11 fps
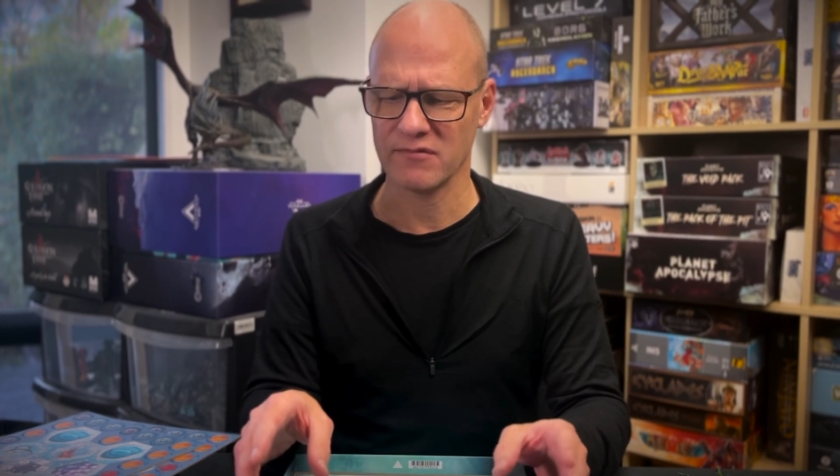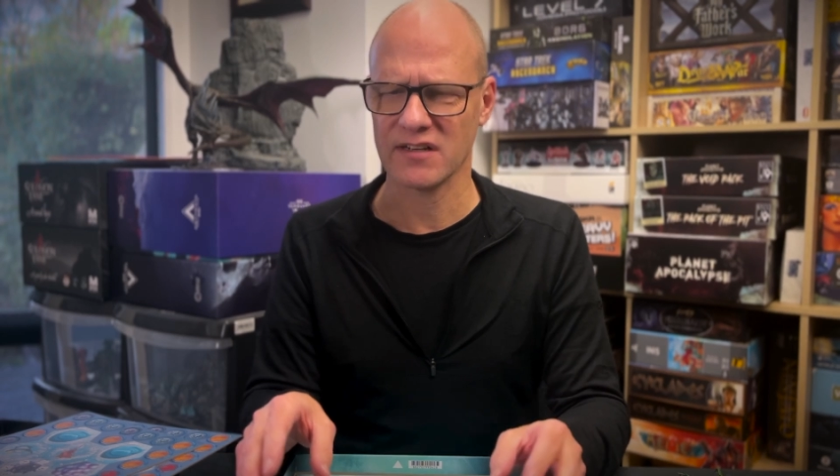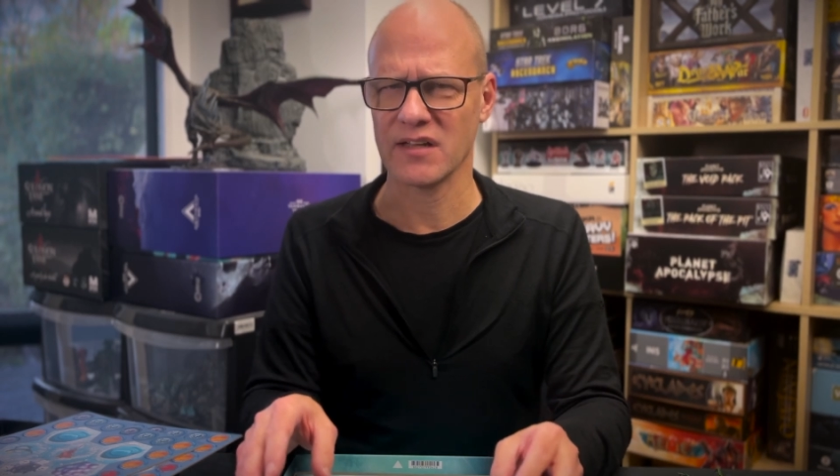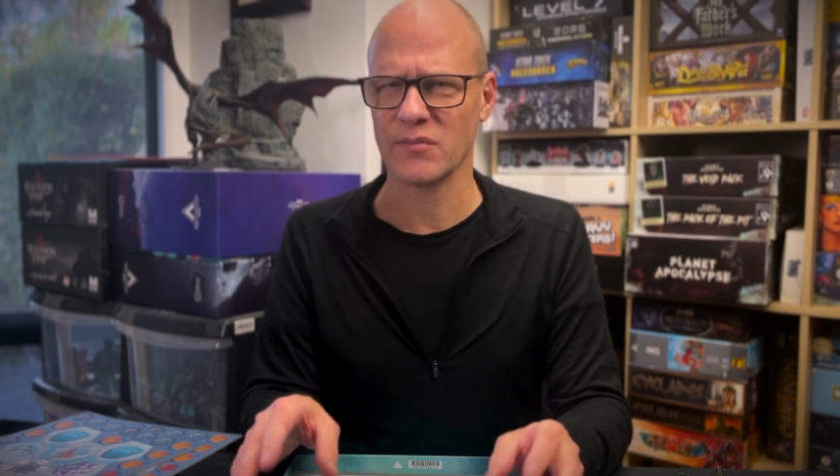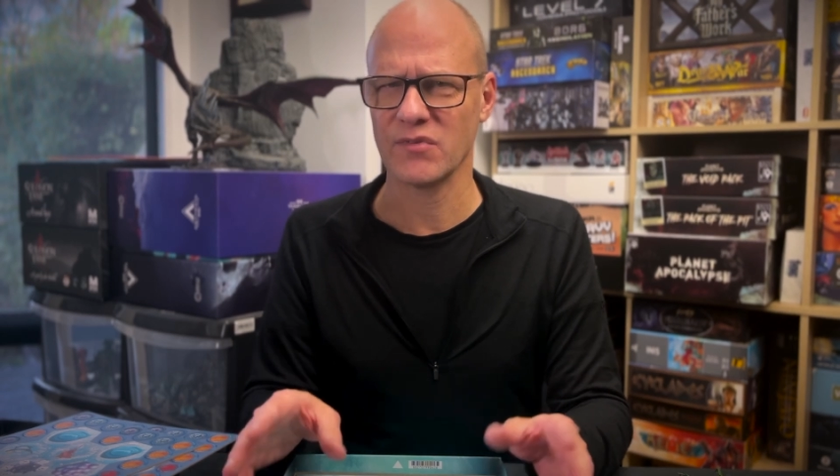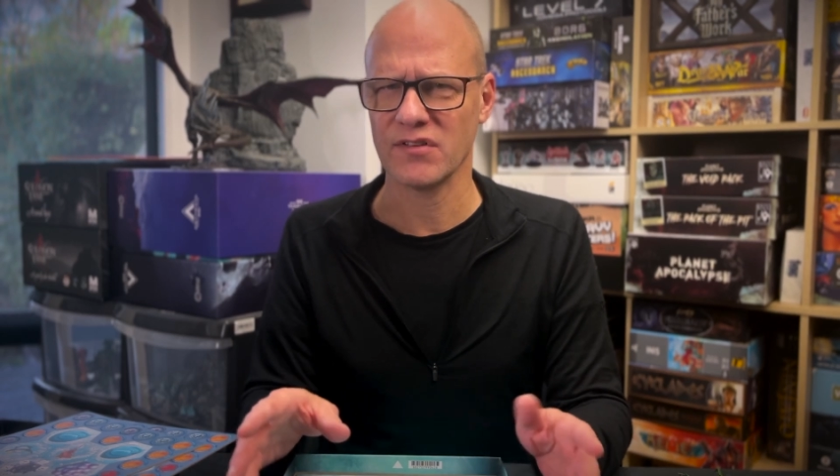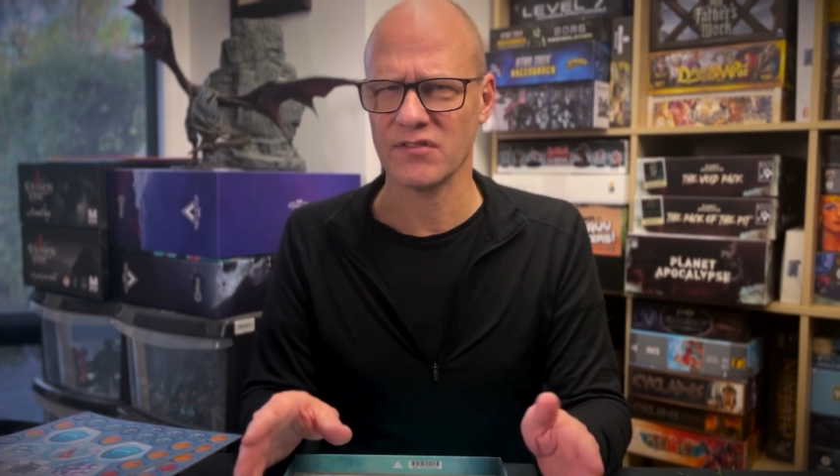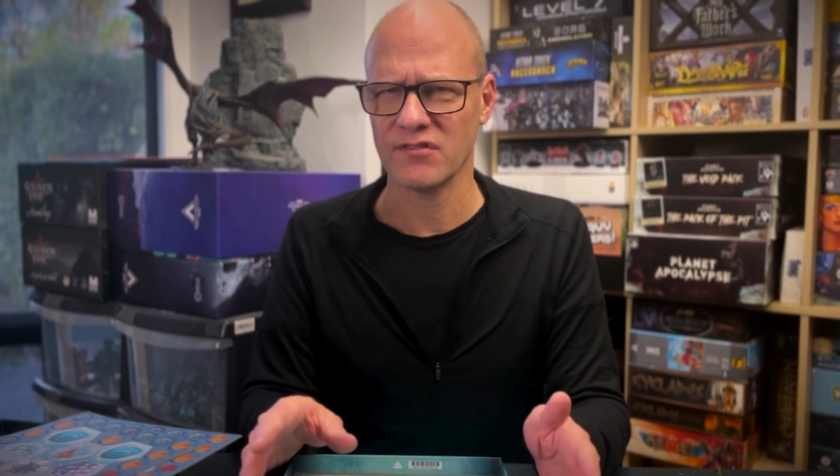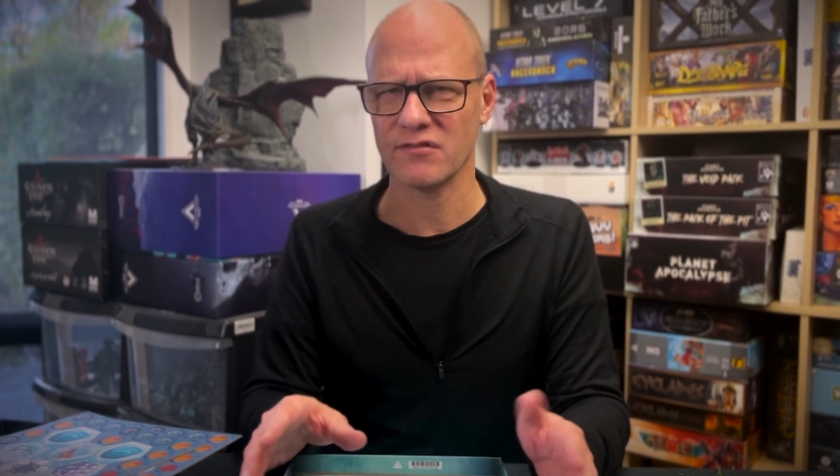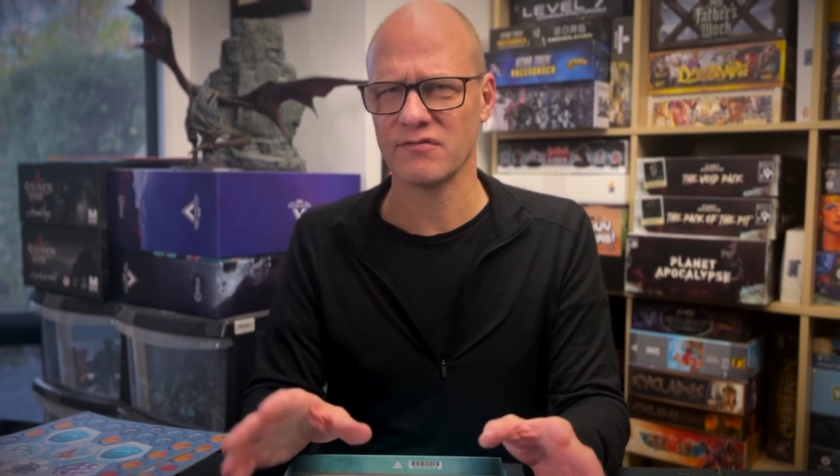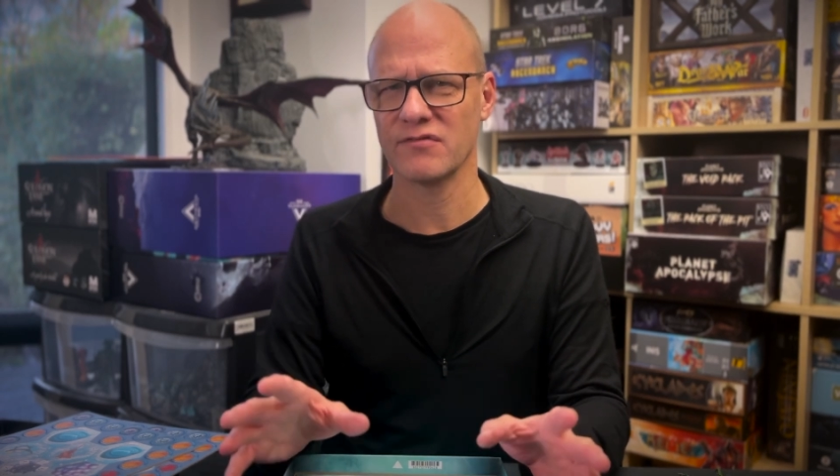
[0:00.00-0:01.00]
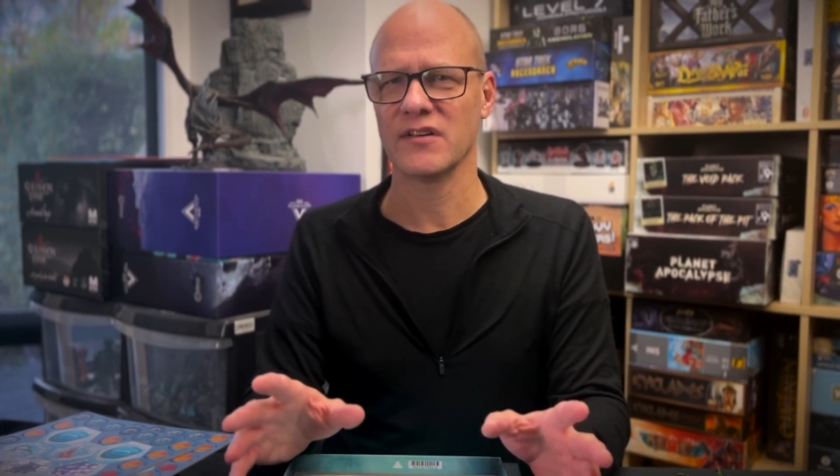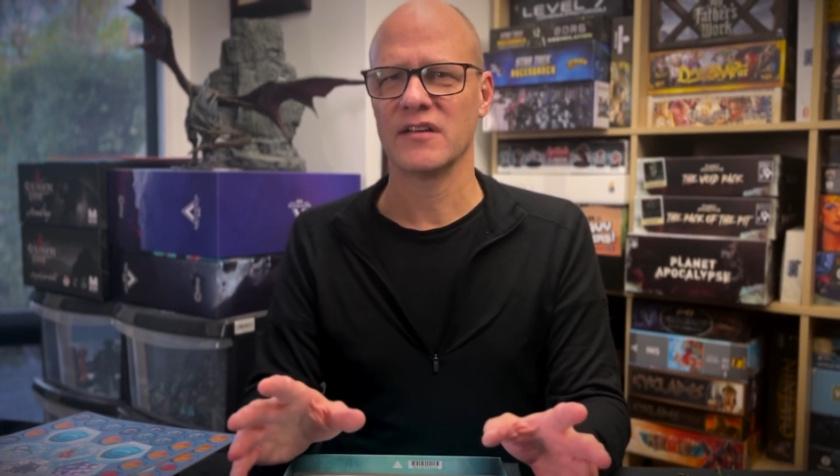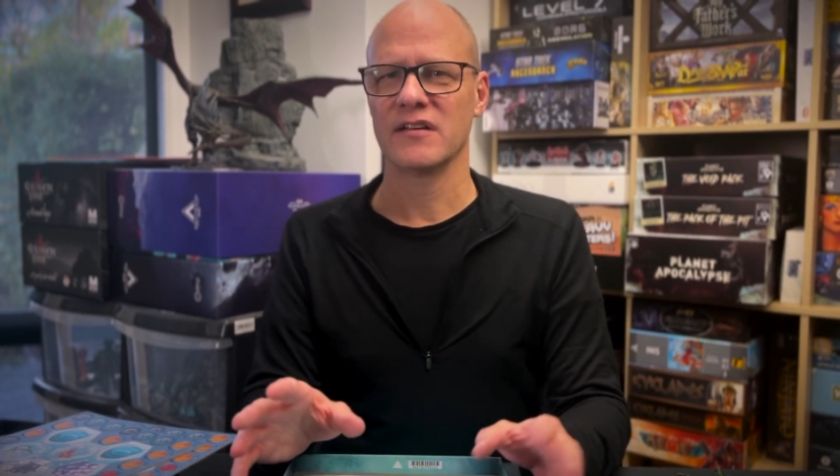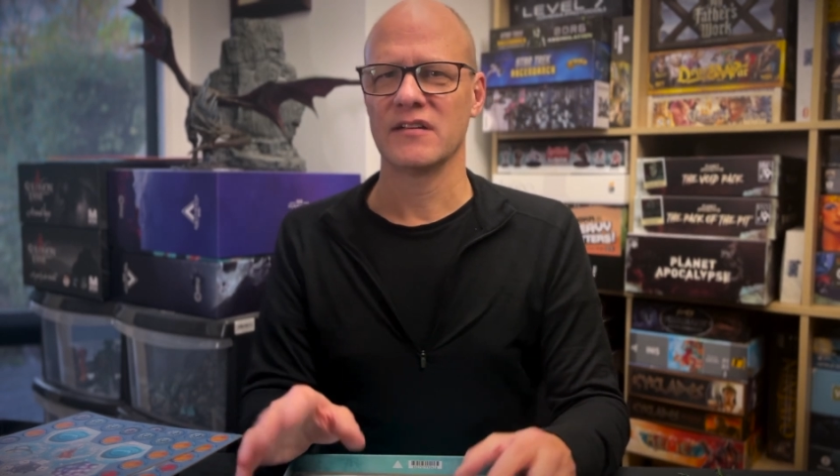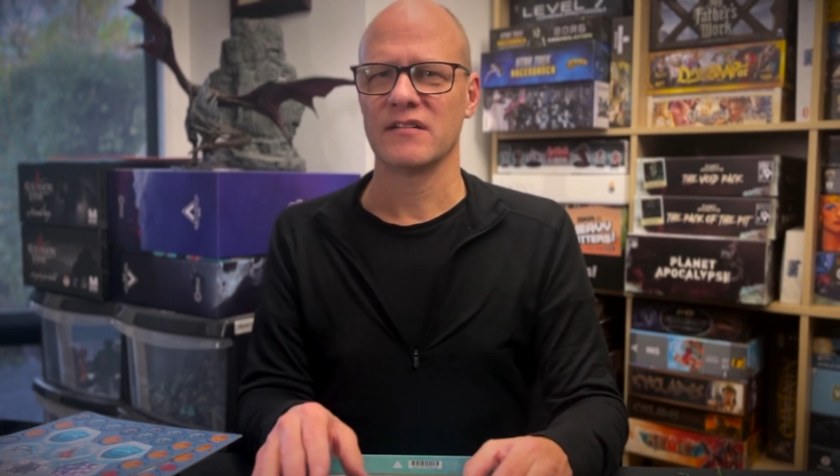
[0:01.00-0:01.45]
when it comes to sort of
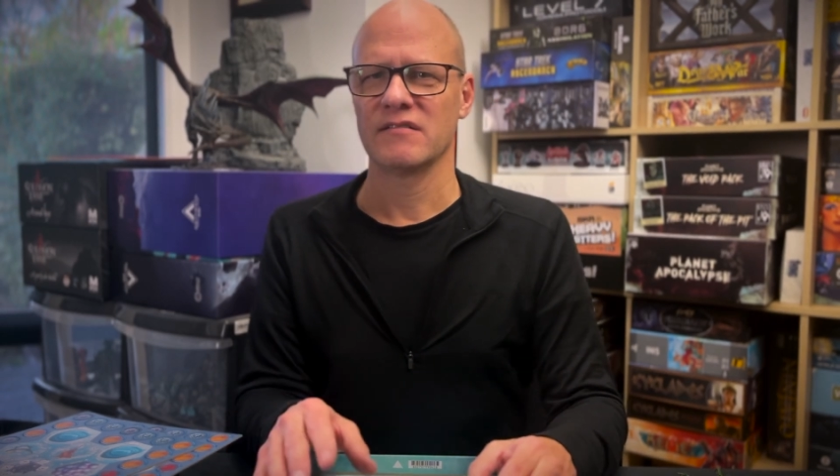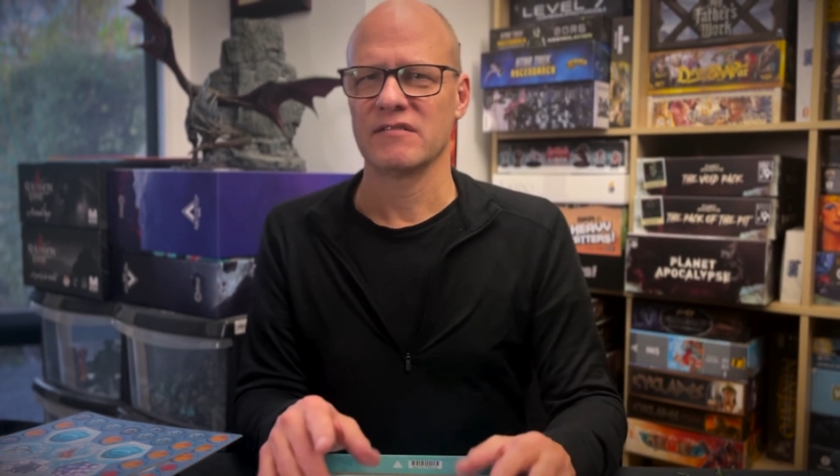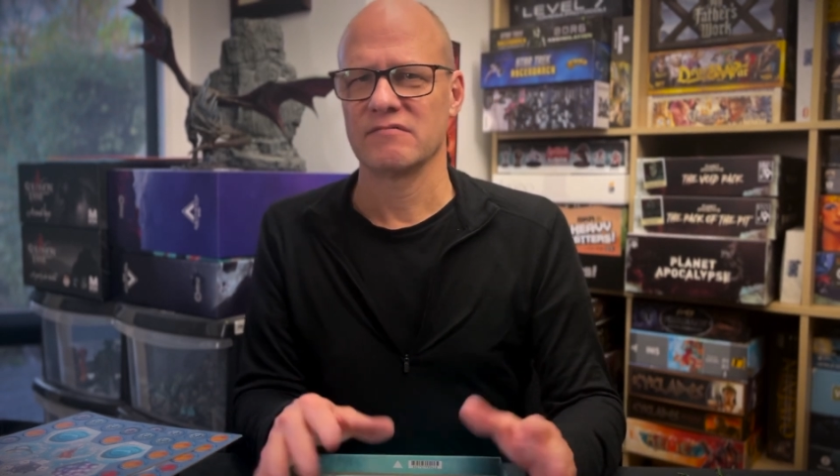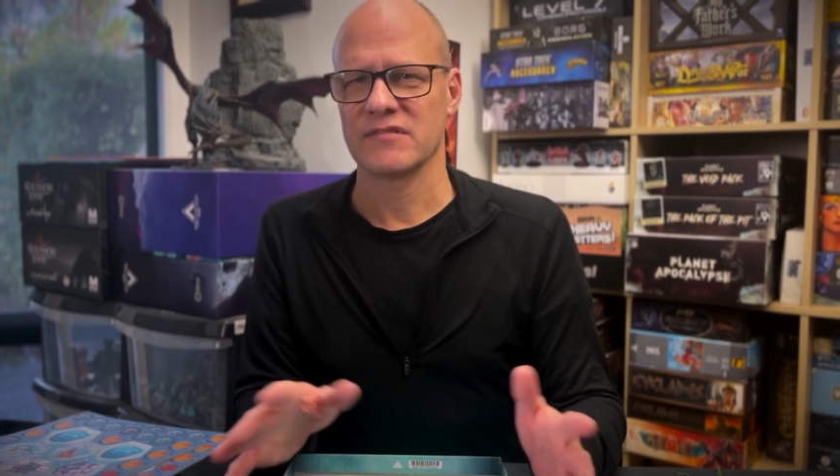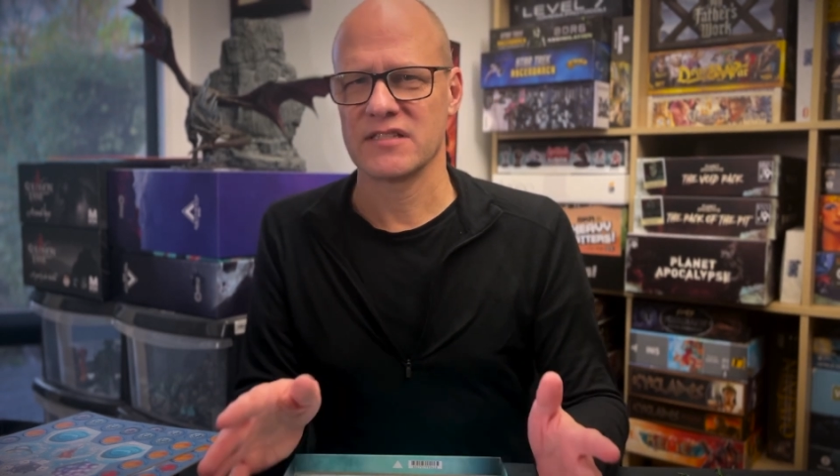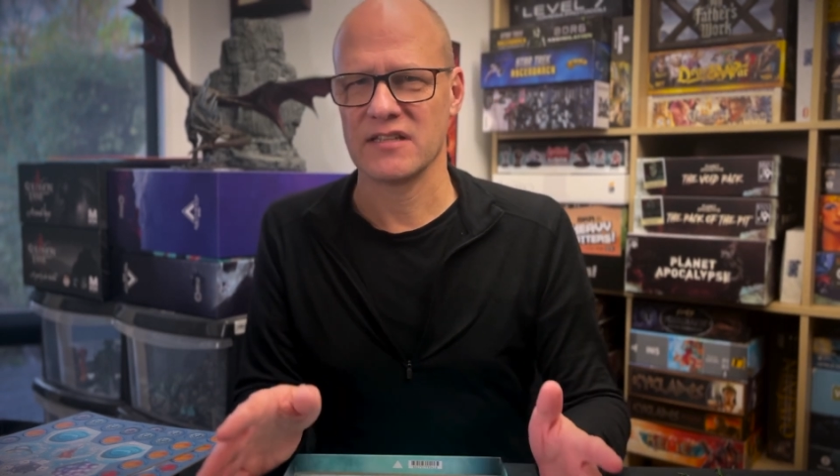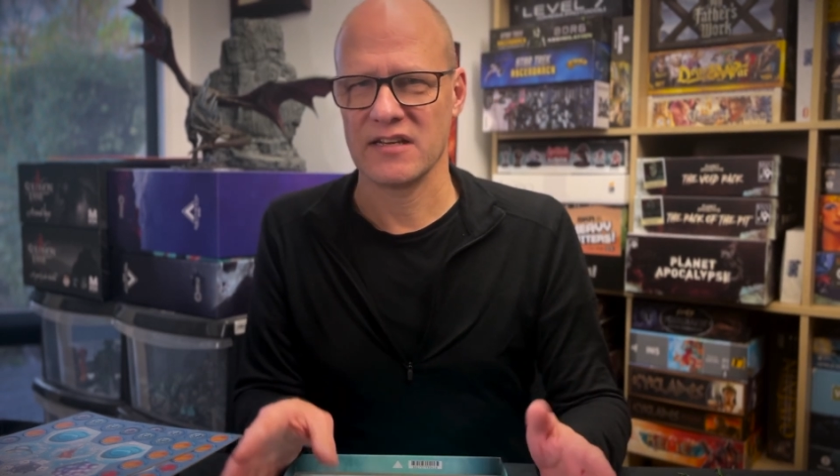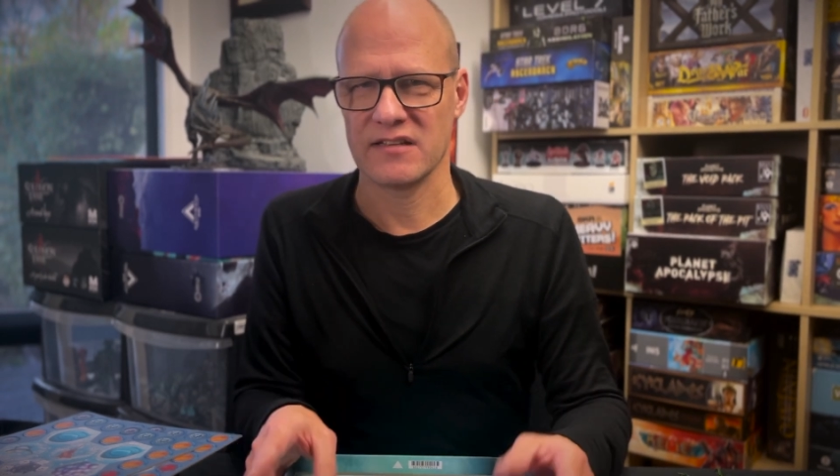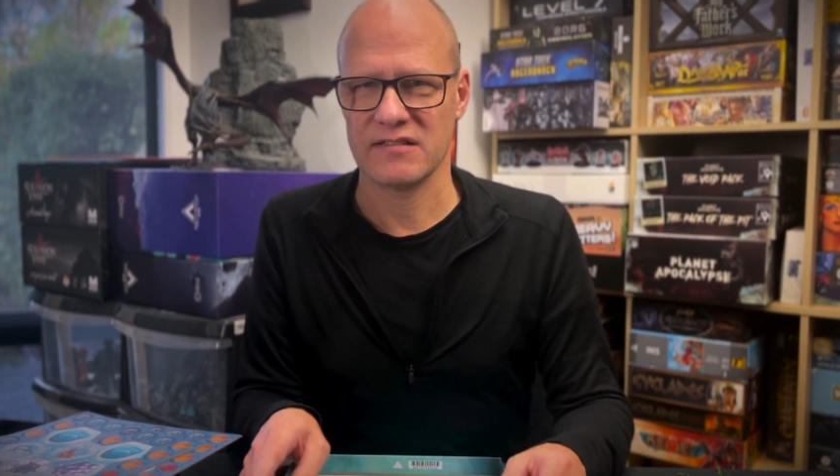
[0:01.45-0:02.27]
setting